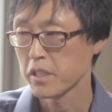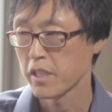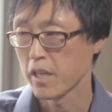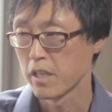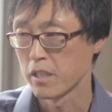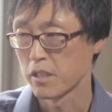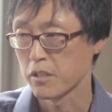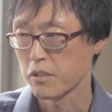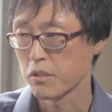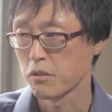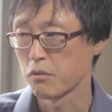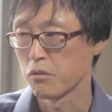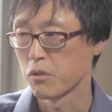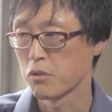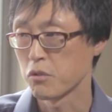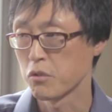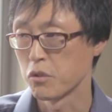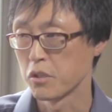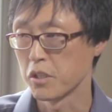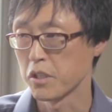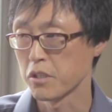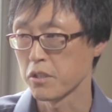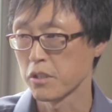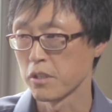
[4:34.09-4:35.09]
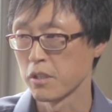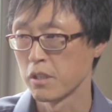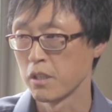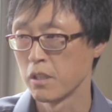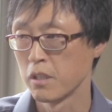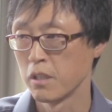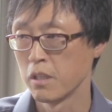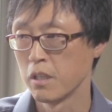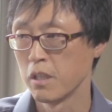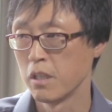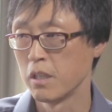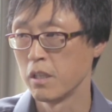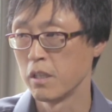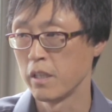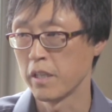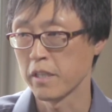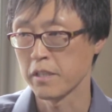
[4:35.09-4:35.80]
channels through traditional,